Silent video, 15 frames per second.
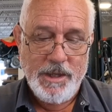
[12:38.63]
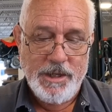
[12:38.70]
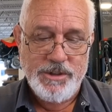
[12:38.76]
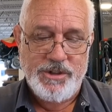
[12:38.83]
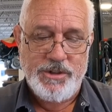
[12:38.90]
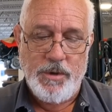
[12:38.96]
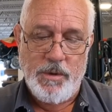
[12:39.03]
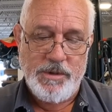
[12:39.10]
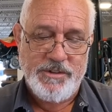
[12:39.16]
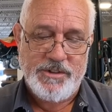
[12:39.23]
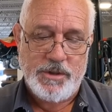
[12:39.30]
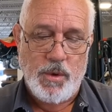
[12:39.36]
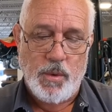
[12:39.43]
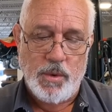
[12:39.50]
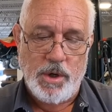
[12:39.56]
Is showing
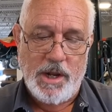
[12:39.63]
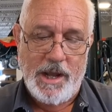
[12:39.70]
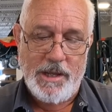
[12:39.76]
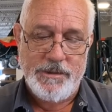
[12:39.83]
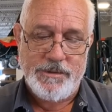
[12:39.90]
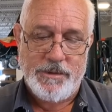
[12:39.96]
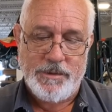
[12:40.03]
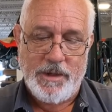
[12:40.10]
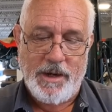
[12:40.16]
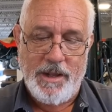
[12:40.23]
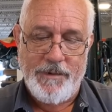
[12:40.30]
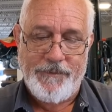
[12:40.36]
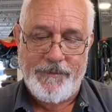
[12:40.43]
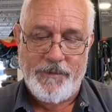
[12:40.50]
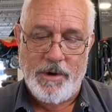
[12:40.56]
score lines on the
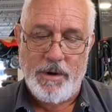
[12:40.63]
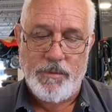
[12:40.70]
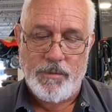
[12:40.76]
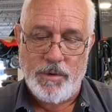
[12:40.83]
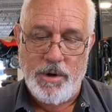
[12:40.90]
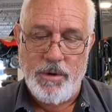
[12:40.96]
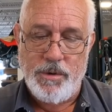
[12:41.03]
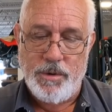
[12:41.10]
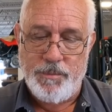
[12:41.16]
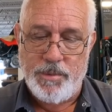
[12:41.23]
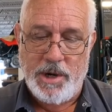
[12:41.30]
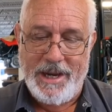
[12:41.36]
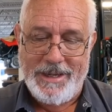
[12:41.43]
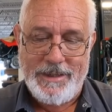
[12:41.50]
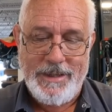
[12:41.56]
left front rotor
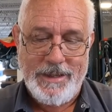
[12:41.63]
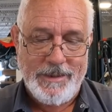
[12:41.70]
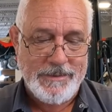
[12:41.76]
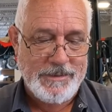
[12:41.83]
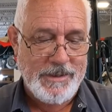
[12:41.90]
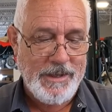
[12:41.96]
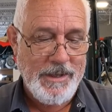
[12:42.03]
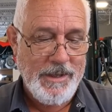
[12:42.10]
brake disc.